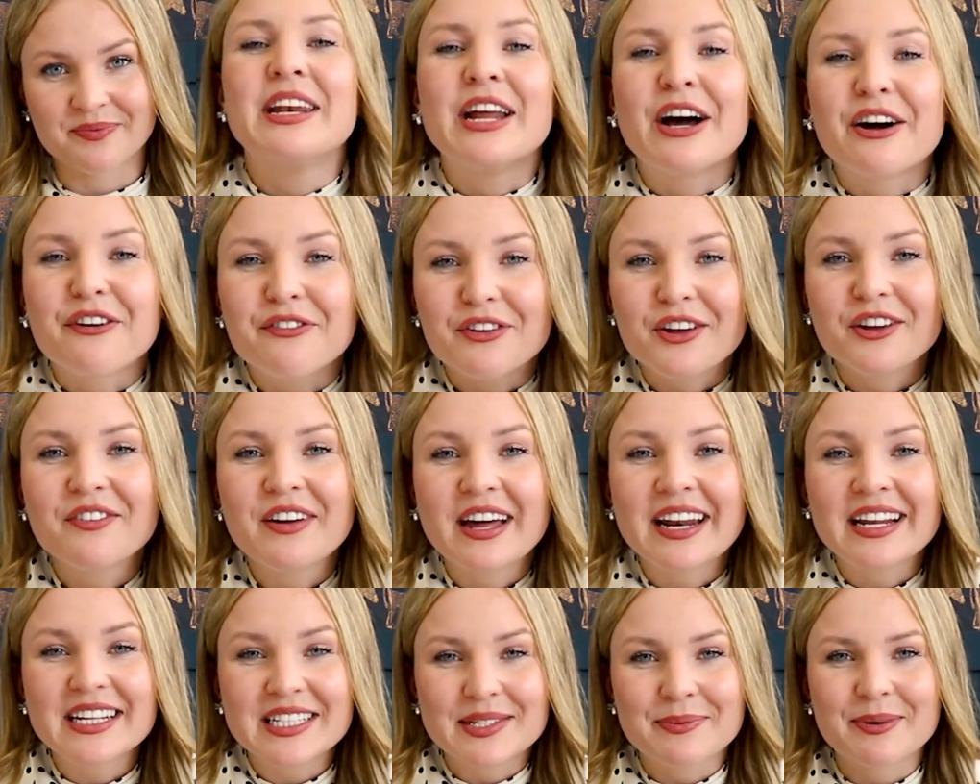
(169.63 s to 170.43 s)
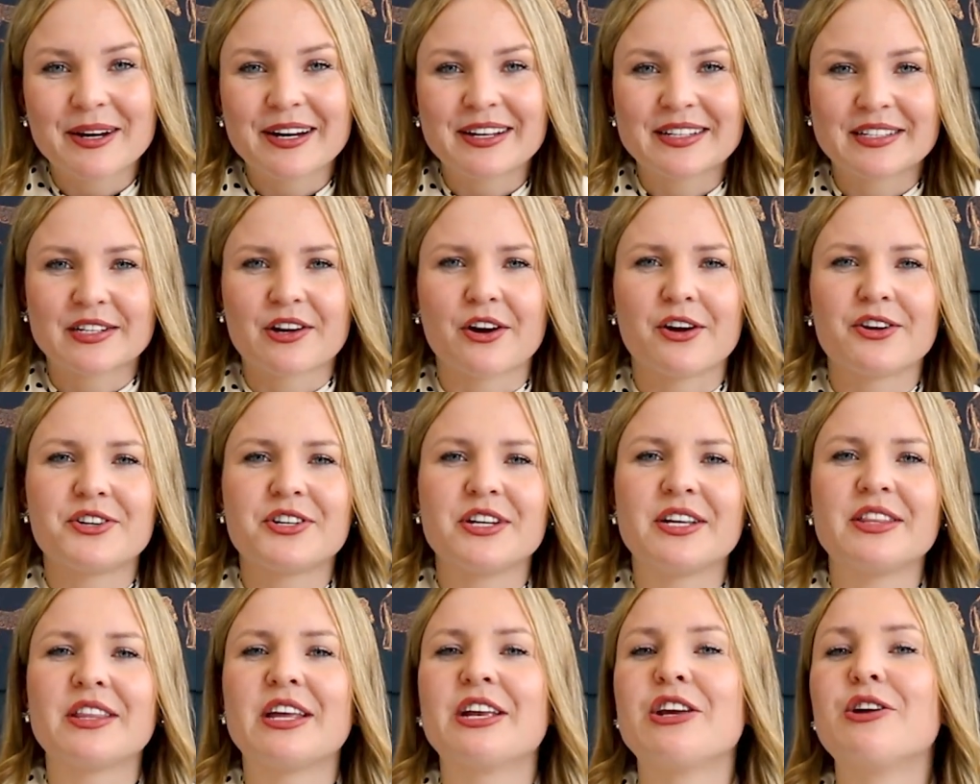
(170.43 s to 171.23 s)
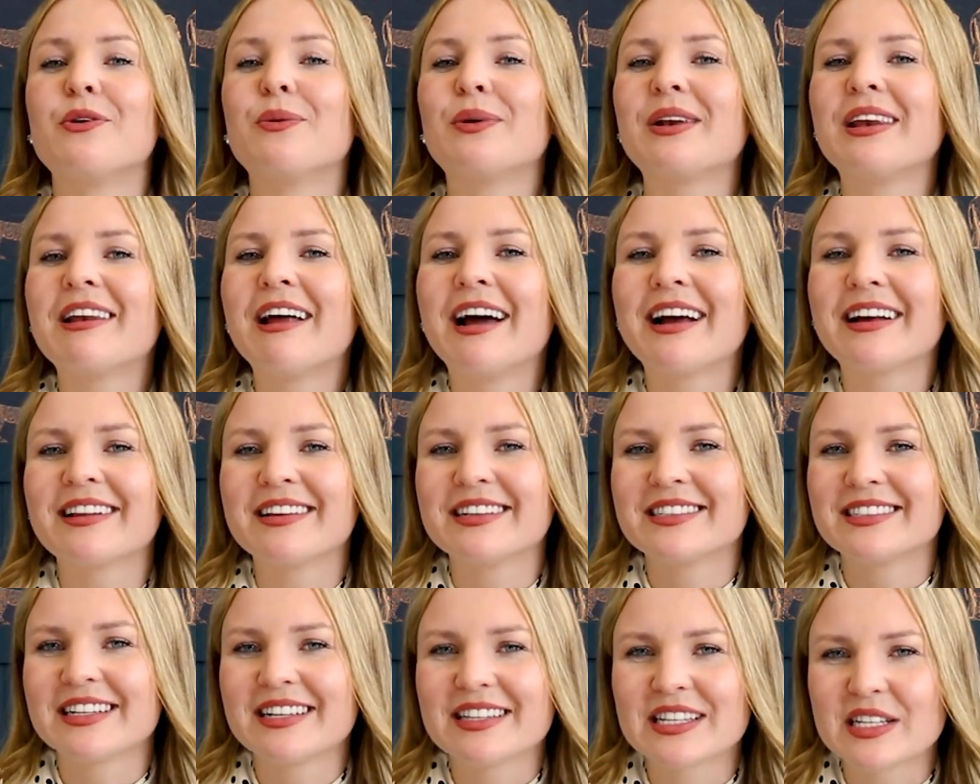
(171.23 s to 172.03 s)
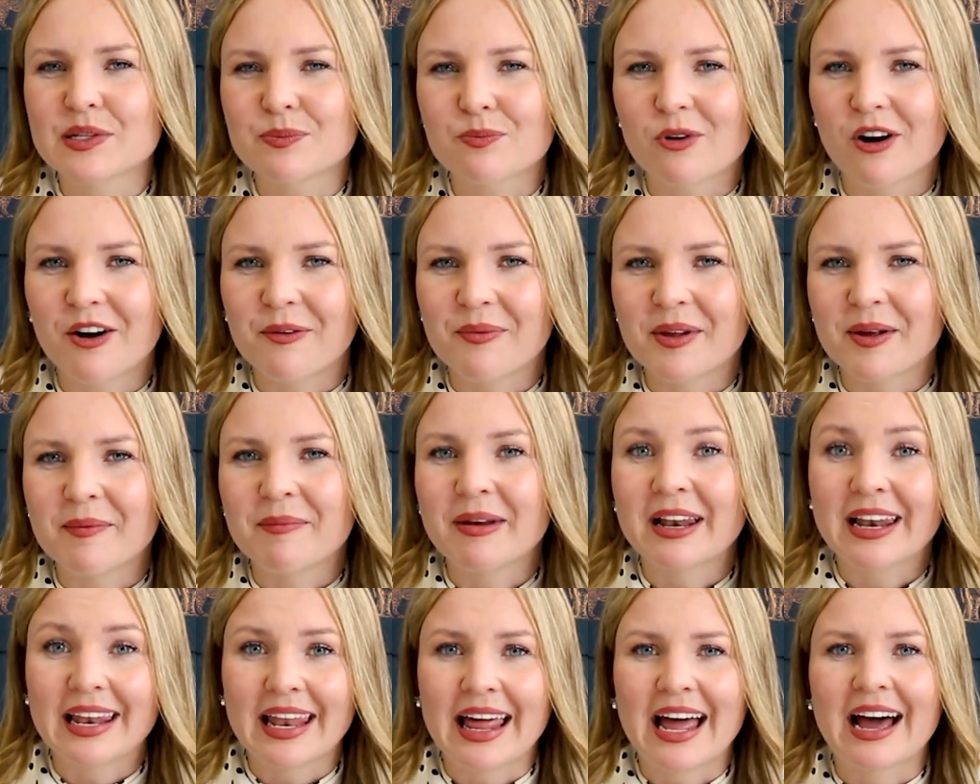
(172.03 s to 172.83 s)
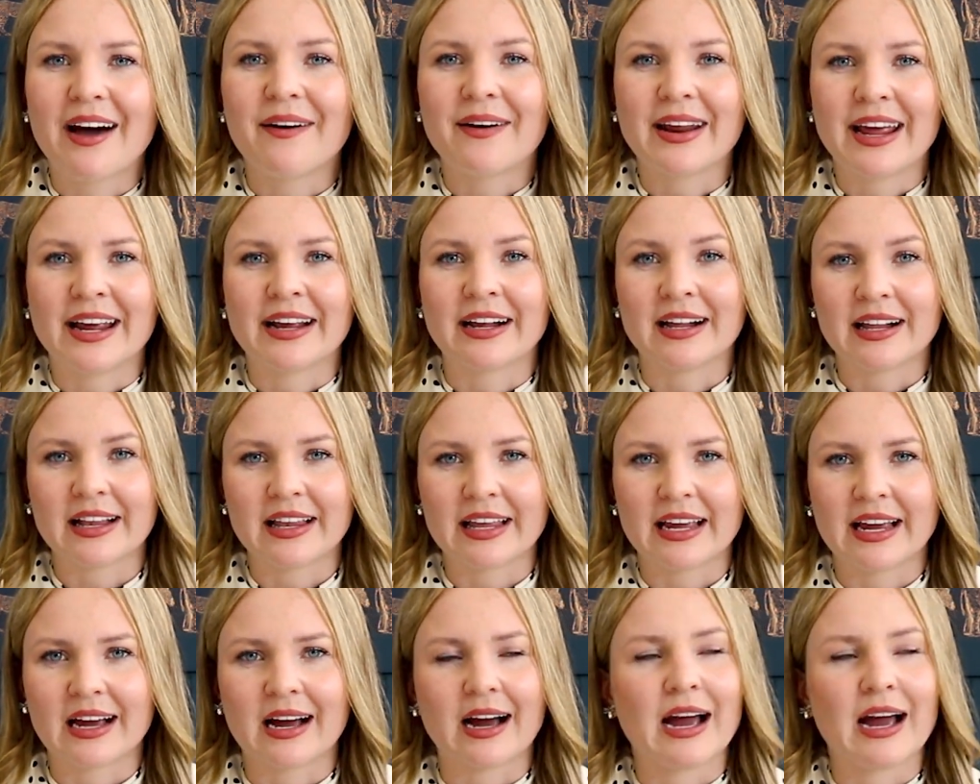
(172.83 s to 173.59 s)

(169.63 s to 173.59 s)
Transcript: Now, if you've had experience coaching, then you will likely see this problem loud and clear.